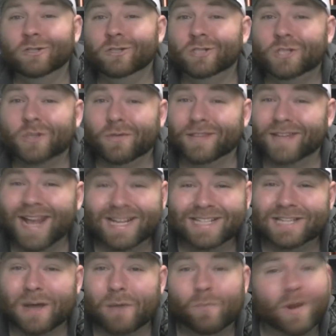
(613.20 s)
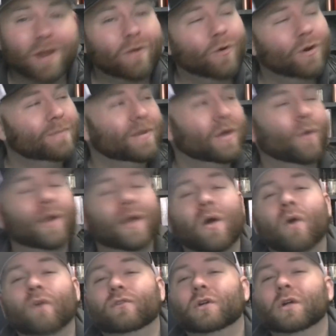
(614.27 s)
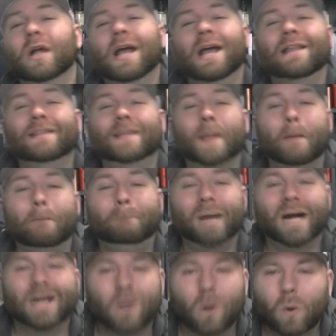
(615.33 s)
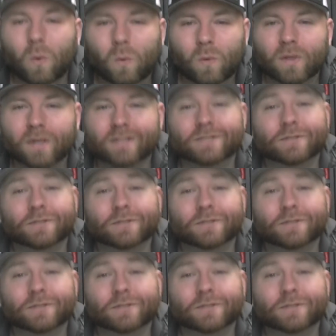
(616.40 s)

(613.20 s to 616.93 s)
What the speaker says: So the next up, we're going to be going over the Buckhorn.